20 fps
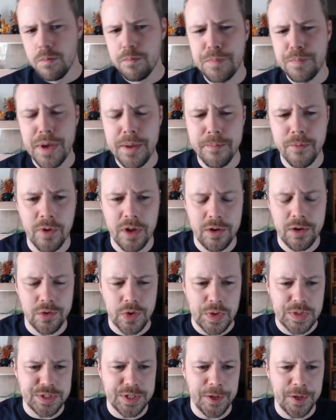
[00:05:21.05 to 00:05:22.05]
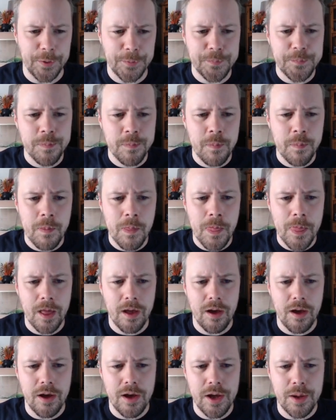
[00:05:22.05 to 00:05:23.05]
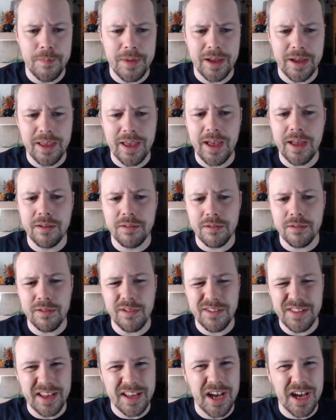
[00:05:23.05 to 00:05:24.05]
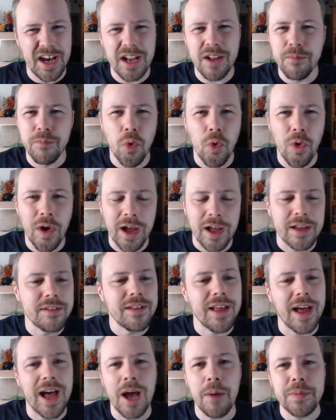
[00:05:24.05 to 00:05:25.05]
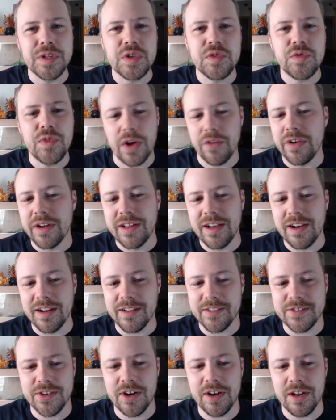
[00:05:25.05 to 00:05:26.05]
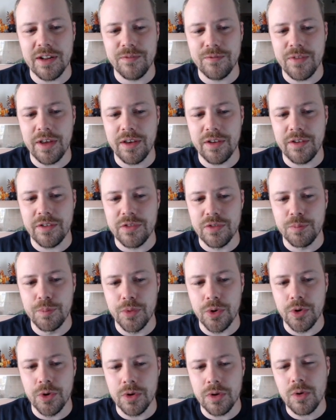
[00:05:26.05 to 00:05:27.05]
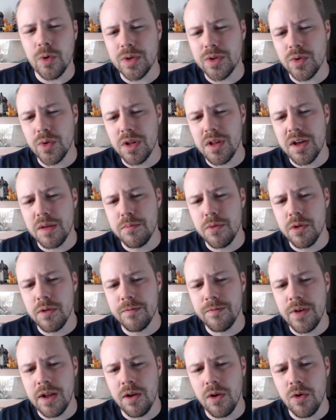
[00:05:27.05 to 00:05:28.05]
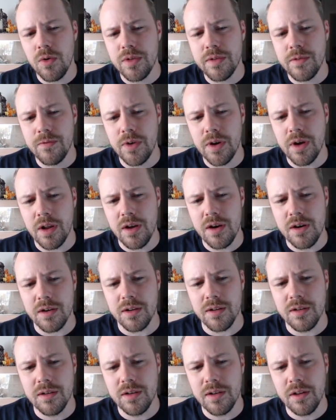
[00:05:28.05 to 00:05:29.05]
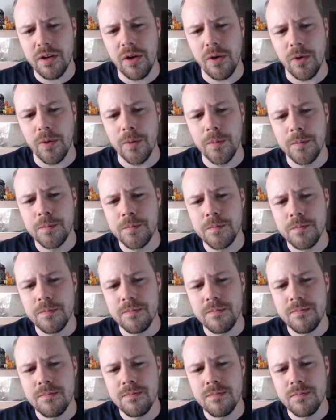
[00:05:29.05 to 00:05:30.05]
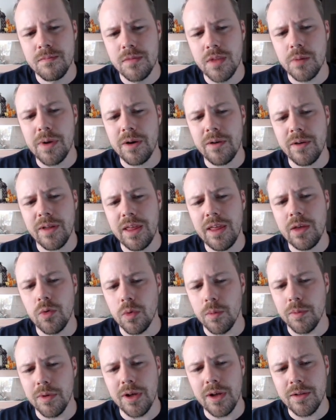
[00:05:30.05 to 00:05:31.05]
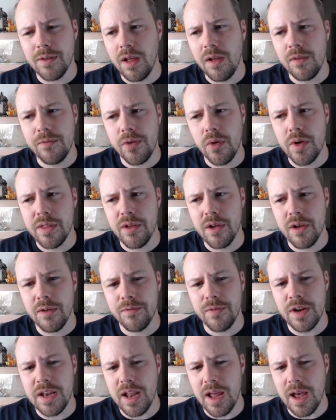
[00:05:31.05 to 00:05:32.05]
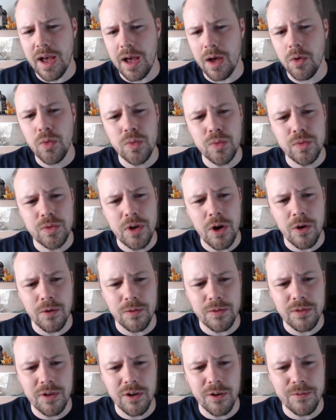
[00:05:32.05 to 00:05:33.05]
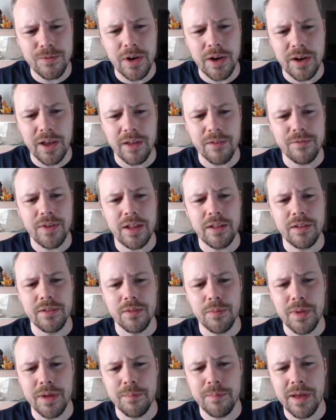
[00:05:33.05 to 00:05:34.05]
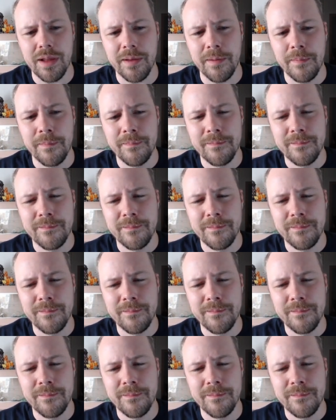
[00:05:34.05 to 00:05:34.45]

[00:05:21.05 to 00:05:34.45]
Bit more interesting. Um, again, on that kind of more atmospheric kind of side of things, but... Oh, do I like him more than Fen? Oh, this is fucking hard. I don't know. They're about equal, but I'll, I'll throw it there for now. Oh, no, no, fuck it. Fen's a bit better.